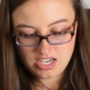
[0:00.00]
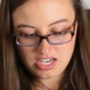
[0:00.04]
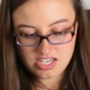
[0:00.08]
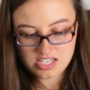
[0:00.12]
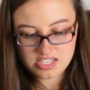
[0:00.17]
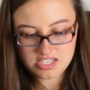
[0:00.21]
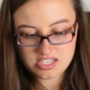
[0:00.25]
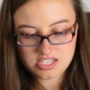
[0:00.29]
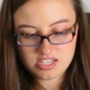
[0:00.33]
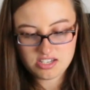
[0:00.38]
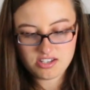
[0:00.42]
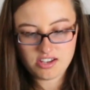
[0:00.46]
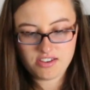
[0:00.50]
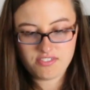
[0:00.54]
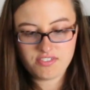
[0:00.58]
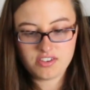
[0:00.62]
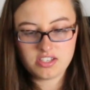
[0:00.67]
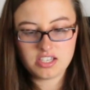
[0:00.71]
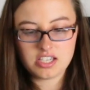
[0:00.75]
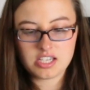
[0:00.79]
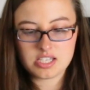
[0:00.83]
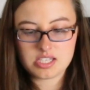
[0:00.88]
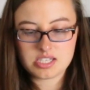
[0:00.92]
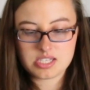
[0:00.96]
I
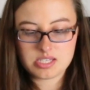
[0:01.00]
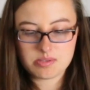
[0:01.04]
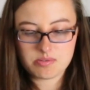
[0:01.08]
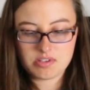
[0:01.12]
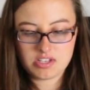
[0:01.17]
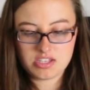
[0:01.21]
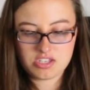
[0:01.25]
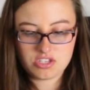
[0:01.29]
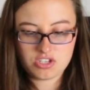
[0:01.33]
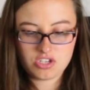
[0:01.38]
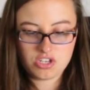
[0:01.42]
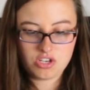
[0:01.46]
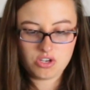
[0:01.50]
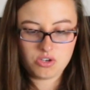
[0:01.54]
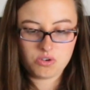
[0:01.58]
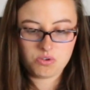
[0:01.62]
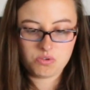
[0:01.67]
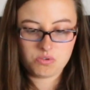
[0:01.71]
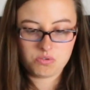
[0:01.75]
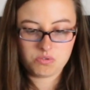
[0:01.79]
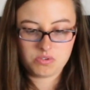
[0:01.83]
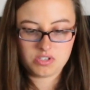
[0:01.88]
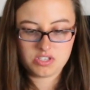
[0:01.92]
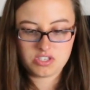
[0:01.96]
feel like it's
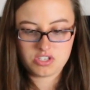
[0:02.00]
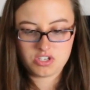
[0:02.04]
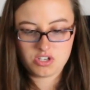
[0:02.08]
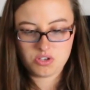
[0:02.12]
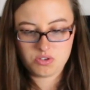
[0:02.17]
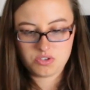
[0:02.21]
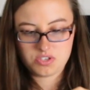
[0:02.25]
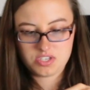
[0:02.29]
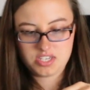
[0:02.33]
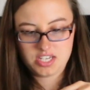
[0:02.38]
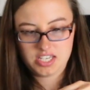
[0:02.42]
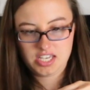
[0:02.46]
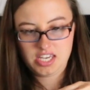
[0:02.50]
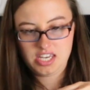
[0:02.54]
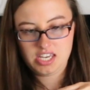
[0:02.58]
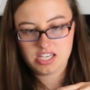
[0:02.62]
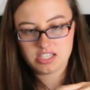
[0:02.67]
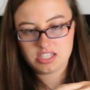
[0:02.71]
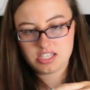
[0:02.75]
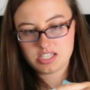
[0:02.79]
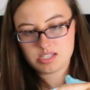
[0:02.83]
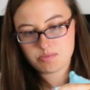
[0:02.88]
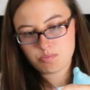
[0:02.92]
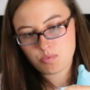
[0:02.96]
too sticky
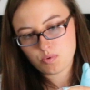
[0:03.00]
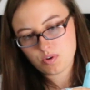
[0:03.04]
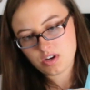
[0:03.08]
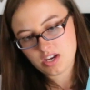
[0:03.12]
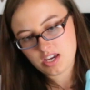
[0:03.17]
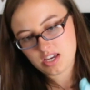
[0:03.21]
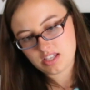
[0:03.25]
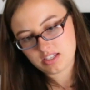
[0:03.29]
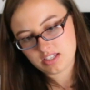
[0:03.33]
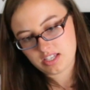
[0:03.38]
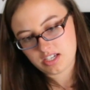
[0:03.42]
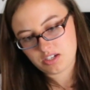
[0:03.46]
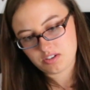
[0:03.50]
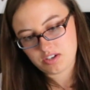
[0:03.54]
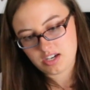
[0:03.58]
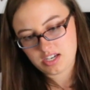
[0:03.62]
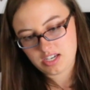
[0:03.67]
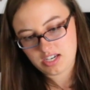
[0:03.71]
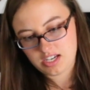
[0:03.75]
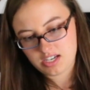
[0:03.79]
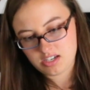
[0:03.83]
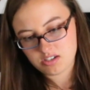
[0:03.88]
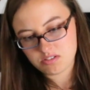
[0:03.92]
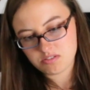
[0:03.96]
at this point. Like right
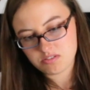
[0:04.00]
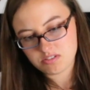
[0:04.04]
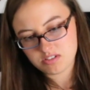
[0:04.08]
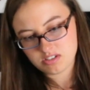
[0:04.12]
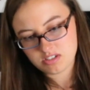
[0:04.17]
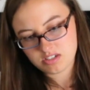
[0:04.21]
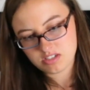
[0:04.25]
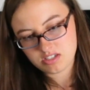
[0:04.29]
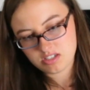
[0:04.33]
now,